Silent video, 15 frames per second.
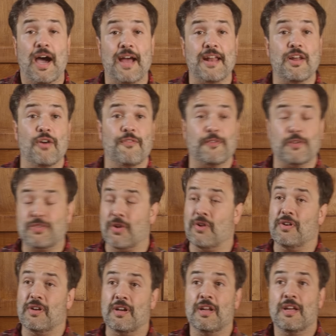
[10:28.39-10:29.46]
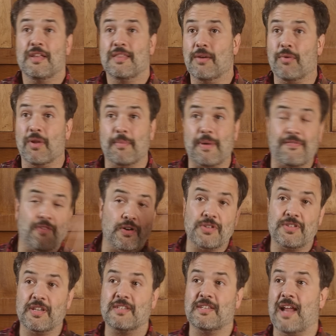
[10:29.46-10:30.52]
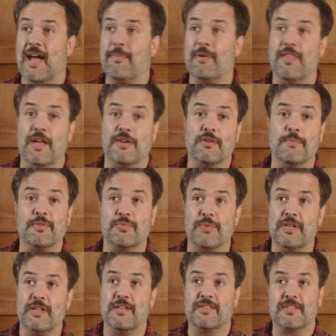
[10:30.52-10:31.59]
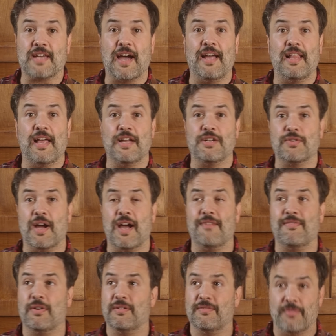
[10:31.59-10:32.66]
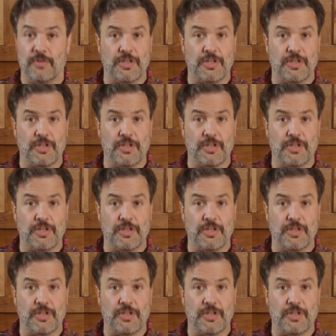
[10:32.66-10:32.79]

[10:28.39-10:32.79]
I know for certain that one of my first things that happened on that trip is we did Skyline Drive in